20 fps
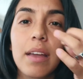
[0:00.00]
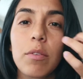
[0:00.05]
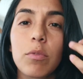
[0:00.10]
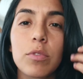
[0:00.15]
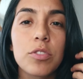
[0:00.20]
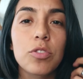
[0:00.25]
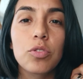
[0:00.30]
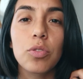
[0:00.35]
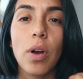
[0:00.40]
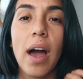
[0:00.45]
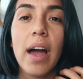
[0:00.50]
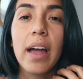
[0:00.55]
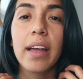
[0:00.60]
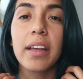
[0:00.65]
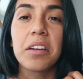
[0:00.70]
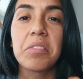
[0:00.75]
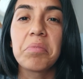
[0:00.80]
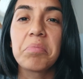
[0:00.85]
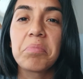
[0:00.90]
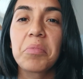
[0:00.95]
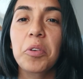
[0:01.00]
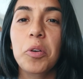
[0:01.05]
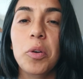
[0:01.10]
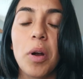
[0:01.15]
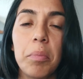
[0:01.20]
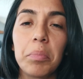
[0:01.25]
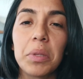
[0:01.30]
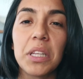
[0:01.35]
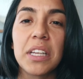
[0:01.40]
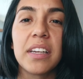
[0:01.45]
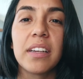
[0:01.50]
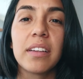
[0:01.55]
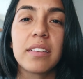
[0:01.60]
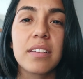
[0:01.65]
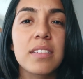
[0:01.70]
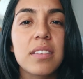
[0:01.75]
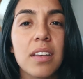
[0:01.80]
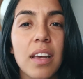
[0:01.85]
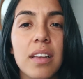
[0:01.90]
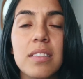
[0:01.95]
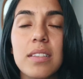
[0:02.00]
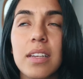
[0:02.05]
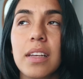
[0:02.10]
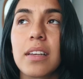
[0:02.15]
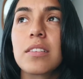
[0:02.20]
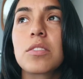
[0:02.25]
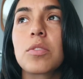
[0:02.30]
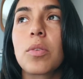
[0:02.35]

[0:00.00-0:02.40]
It was dry and crumbly and disgusting,